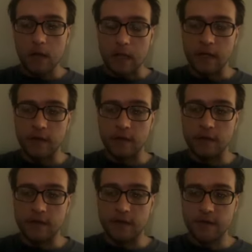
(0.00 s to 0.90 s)

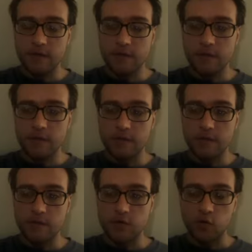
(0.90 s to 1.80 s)
is
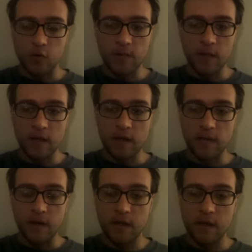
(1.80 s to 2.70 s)
dreaming and
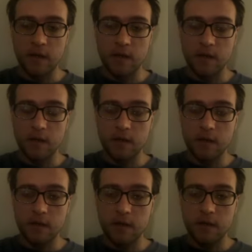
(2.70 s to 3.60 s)
thinking,
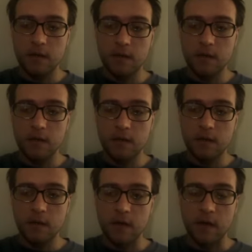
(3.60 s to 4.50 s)

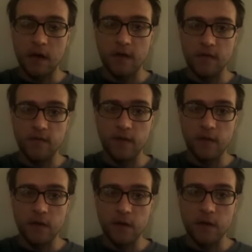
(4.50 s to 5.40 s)
and not
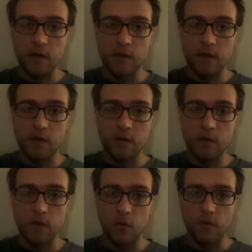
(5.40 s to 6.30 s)
feeling,
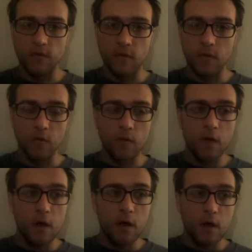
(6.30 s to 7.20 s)
or
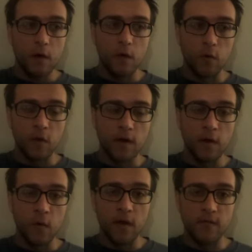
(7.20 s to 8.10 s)
or running
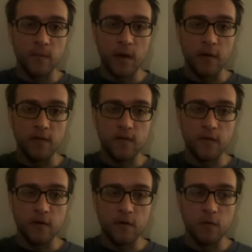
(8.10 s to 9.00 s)
away from how I
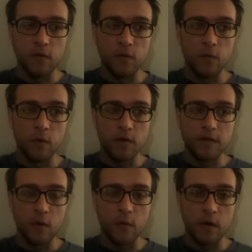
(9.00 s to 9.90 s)
feel or what's
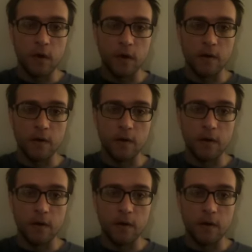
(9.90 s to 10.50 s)
going on.